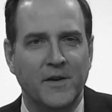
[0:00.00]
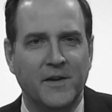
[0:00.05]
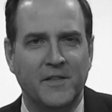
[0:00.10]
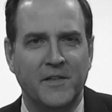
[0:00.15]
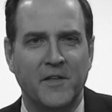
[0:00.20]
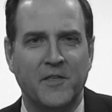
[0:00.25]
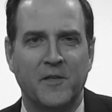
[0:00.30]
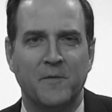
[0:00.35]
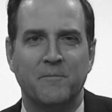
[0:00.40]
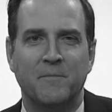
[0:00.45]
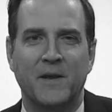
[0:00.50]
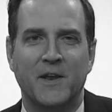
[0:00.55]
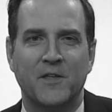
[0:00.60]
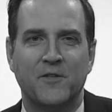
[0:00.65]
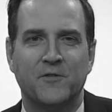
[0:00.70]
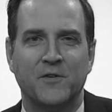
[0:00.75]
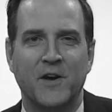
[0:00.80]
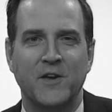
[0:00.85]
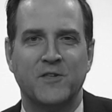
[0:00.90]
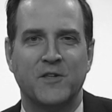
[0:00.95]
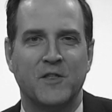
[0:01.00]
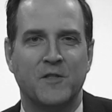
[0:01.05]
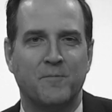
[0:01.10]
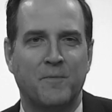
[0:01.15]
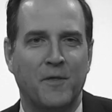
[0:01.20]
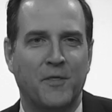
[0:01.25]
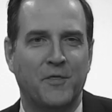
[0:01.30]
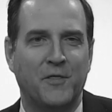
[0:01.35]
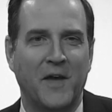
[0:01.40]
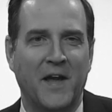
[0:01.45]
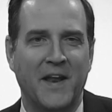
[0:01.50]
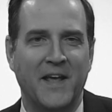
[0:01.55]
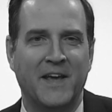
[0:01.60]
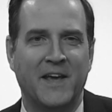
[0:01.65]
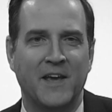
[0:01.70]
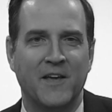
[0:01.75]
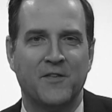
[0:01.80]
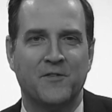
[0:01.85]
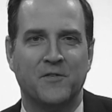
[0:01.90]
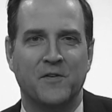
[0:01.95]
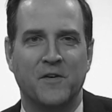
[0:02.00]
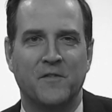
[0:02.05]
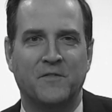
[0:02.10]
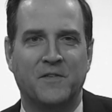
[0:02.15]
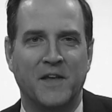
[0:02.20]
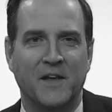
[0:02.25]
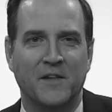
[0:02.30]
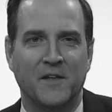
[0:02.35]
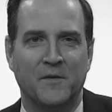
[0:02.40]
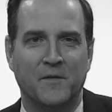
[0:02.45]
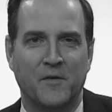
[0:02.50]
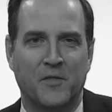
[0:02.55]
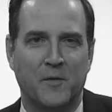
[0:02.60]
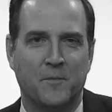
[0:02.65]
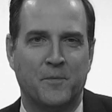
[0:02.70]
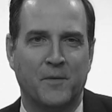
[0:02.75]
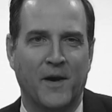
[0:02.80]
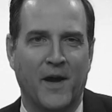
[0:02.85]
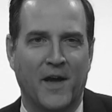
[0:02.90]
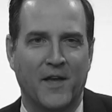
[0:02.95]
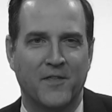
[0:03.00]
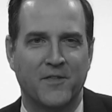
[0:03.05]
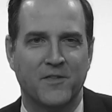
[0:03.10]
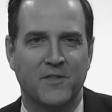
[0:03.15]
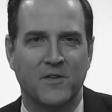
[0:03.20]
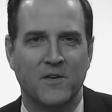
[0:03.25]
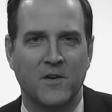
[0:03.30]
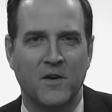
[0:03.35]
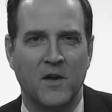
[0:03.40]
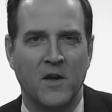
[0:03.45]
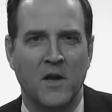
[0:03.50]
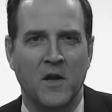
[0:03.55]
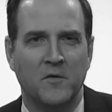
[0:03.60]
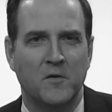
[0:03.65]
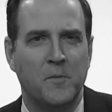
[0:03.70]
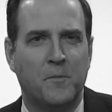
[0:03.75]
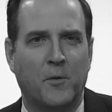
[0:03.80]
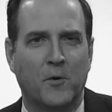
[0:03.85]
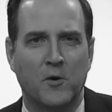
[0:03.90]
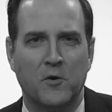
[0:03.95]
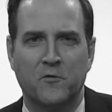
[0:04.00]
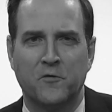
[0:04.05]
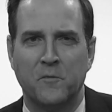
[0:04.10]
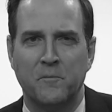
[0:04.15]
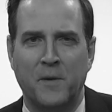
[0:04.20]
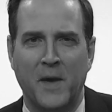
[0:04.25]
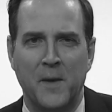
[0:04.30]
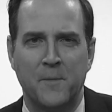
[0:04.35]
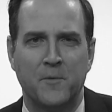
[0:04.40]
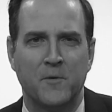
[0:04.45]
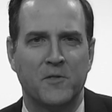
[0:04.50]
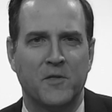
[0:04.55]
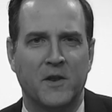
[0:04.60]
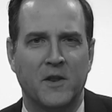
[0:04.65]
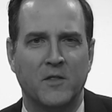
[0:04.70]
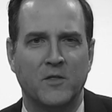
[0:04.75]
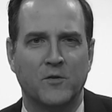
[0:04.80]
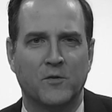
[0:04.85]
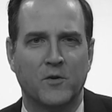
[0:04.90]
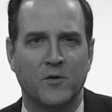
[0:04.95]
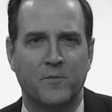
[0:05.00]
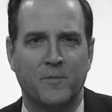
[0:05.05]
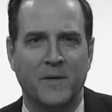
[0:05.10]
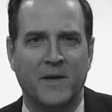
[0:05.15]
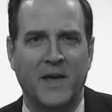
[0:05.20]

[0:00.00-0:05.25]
Look at this administration's pathetic history of dealing with the press. Reported from papers that endorsed